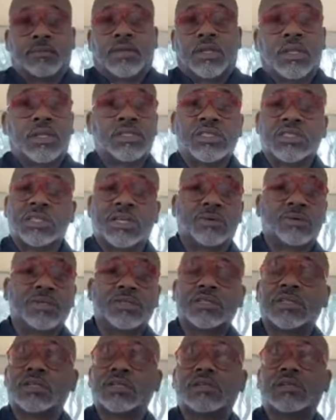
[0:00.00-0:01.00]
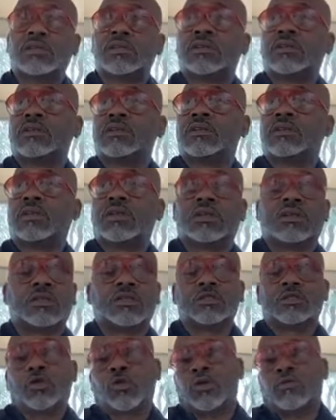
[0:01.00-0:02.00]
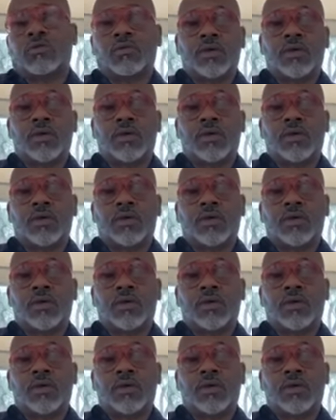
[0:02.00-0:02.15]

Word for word: That's just how I see it. There's no other